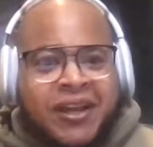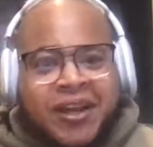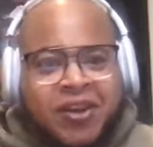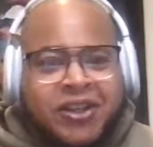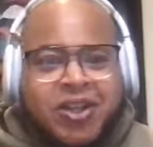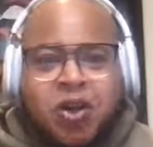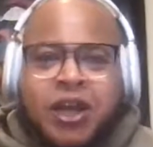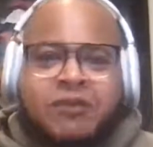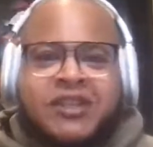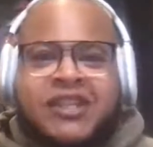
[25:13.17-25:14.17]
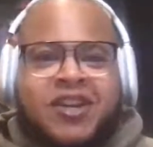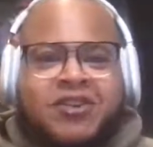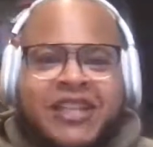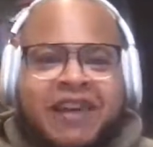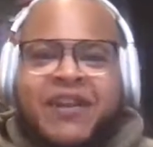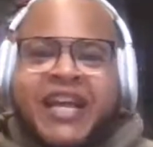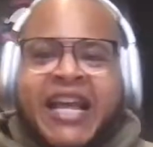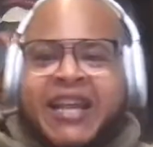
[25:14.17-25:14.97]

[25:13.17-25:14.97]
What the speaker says: They were sitting on side band.